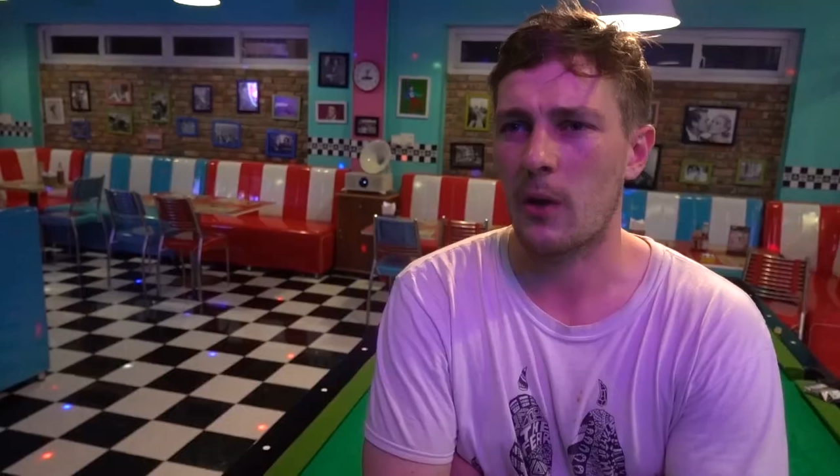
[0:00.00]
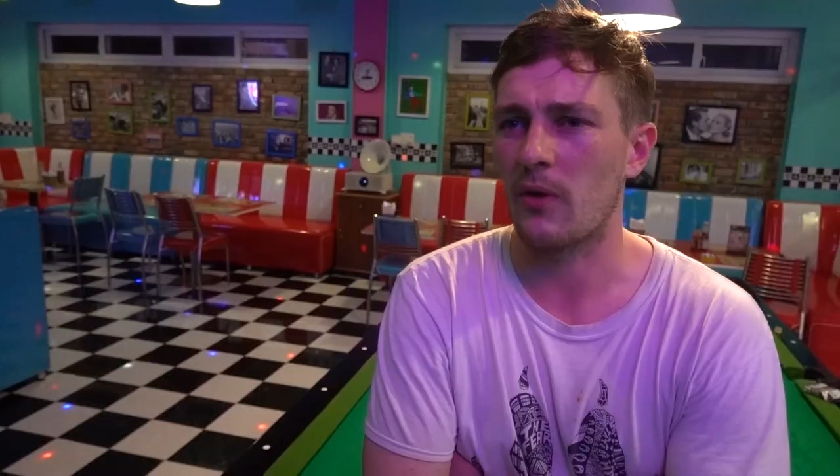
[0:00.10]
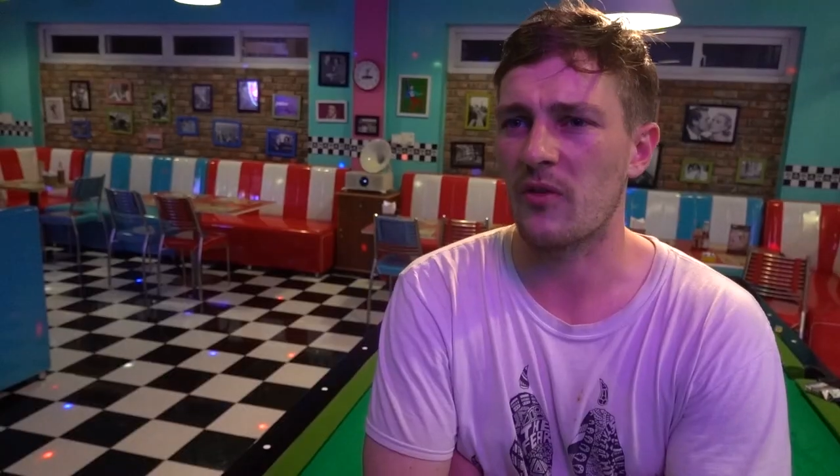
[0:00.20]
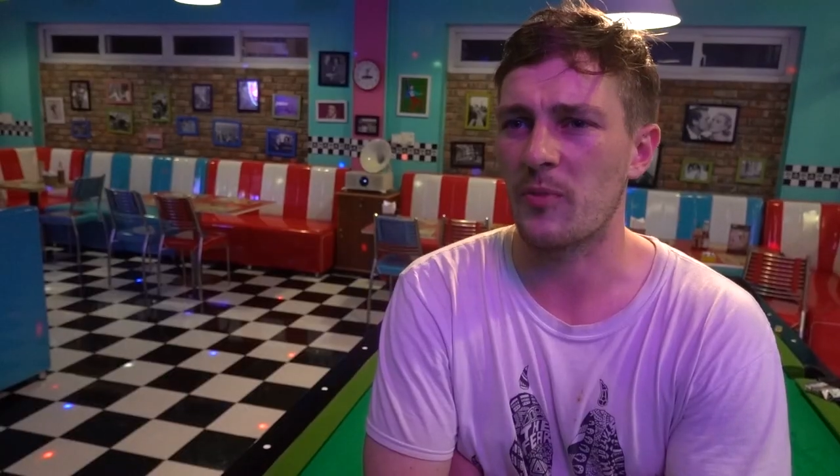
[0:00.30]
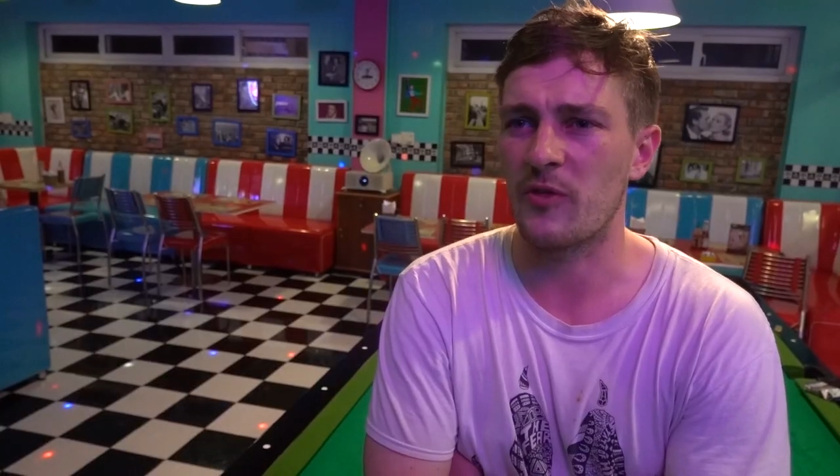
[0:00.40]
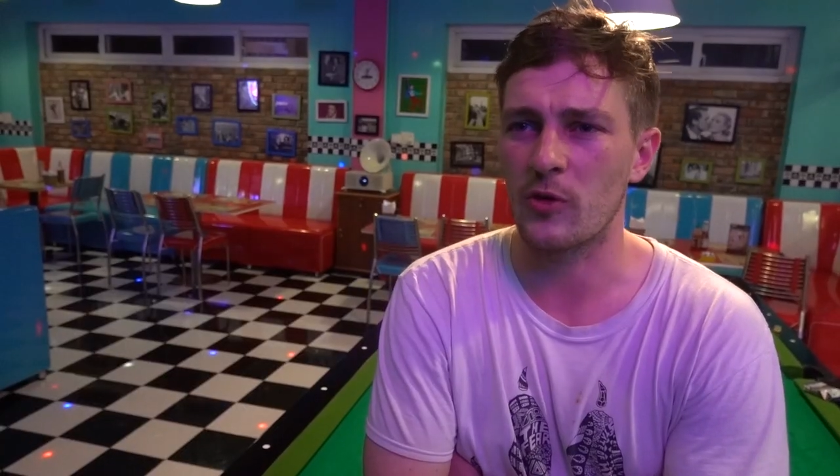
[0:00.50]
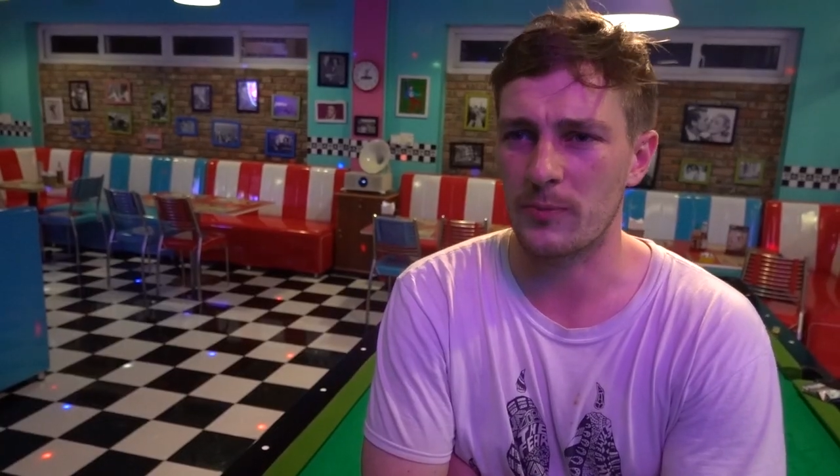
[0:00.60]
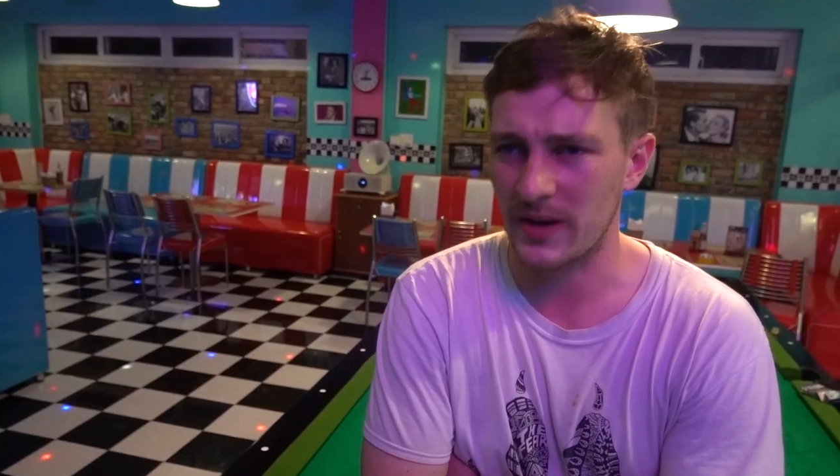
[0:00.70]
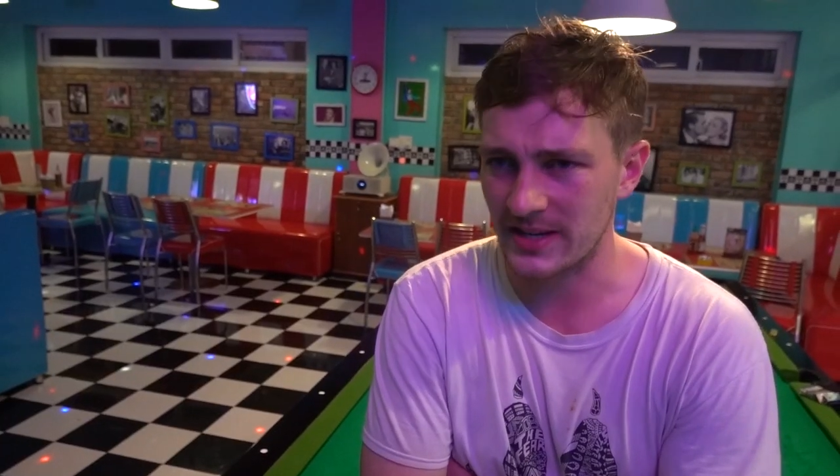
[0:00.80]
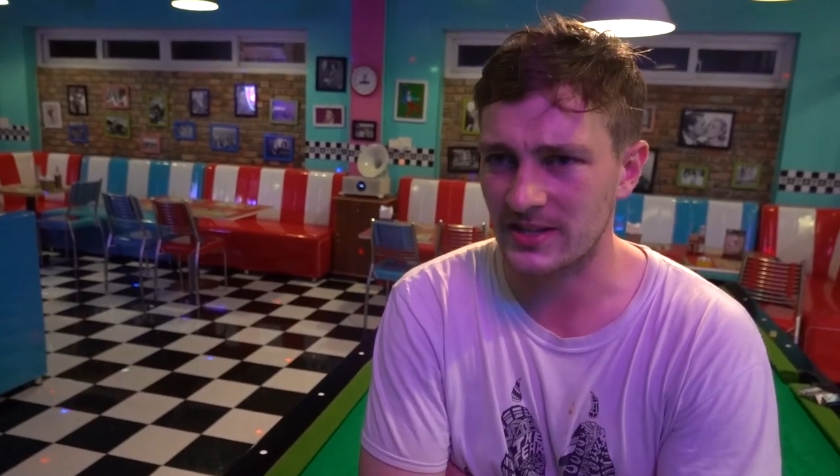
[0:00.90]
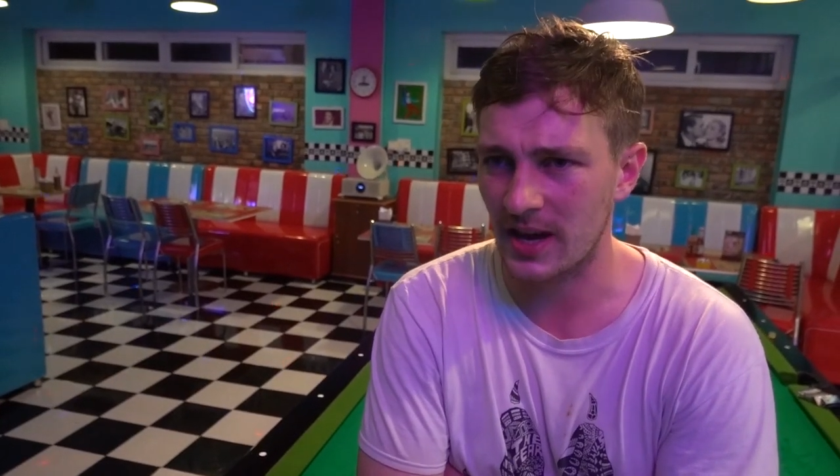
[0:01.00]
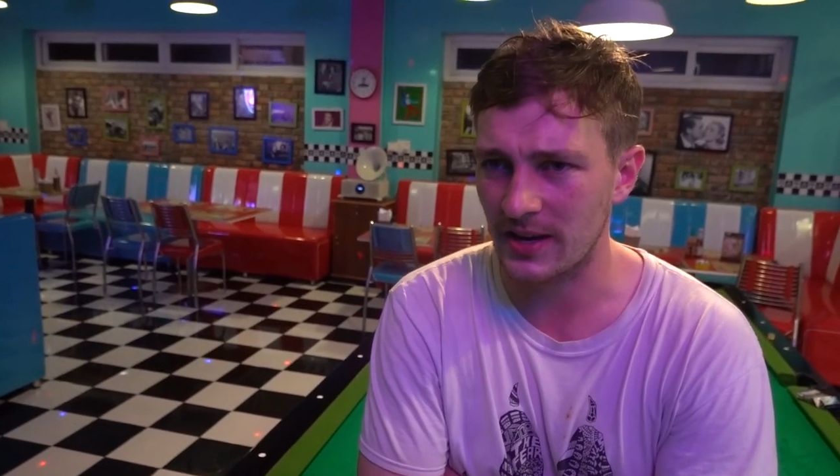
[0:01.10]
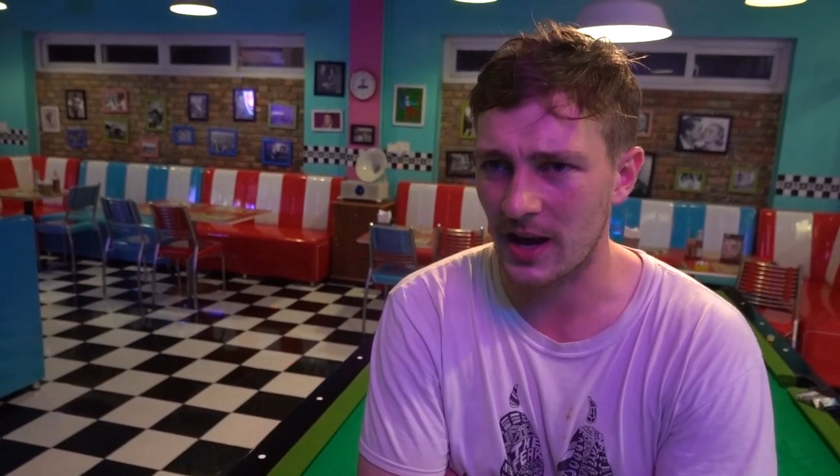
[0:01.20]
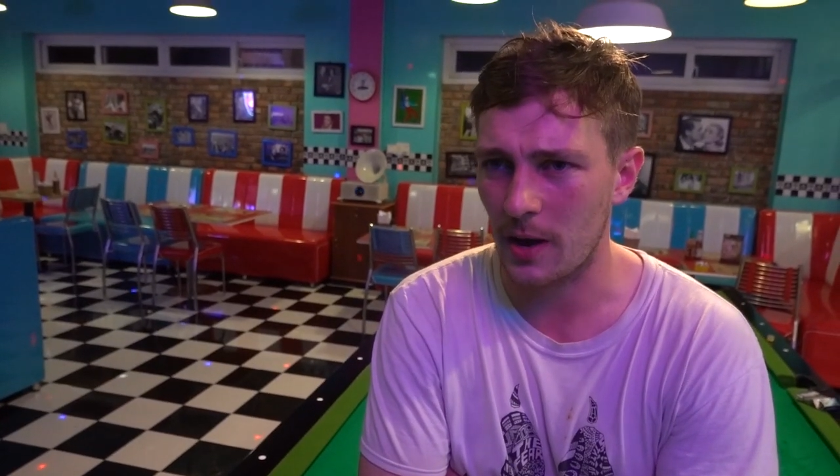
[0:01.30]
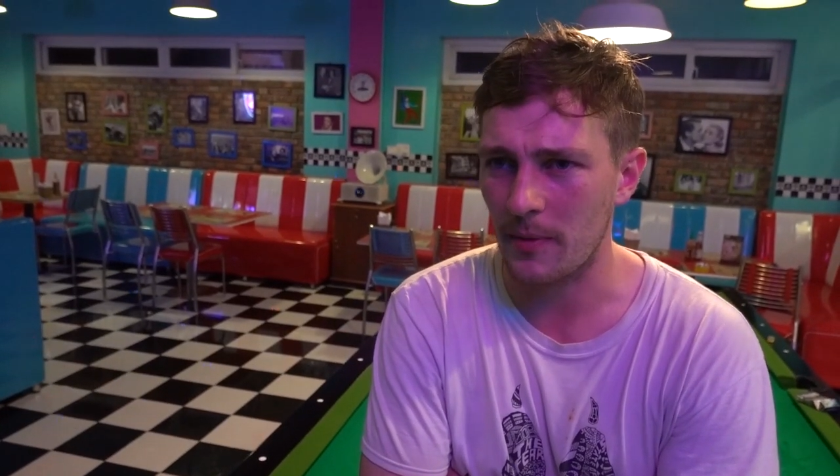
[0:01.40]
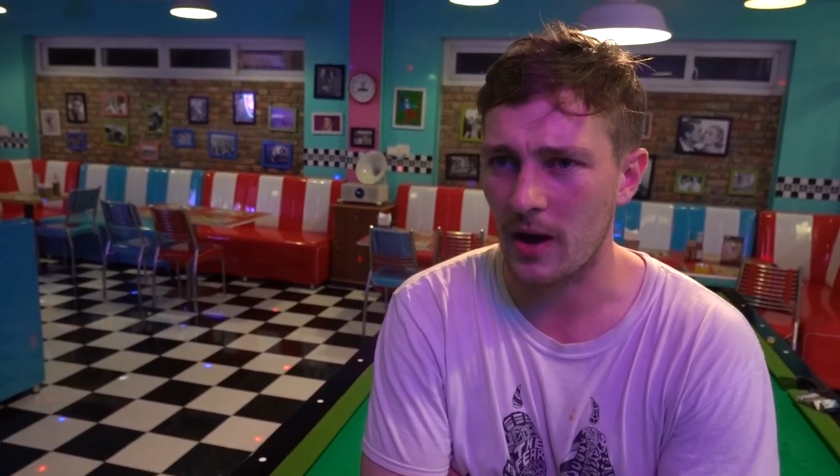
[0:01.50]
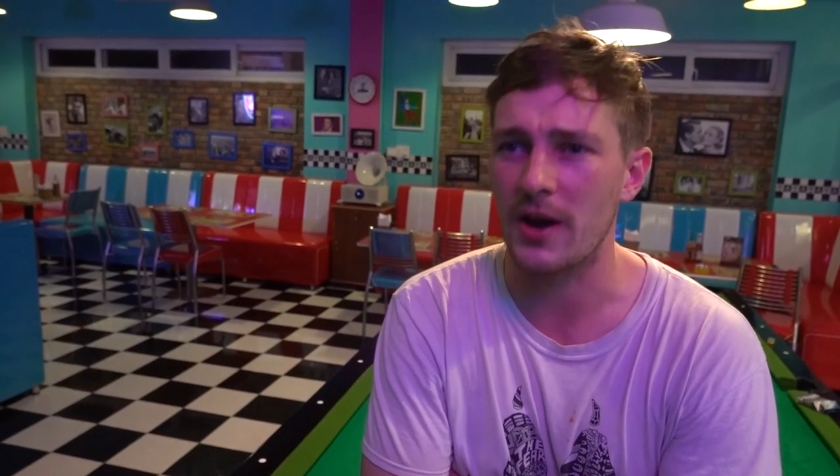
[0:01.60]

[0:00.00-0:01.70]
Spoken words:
However, before the police turned up,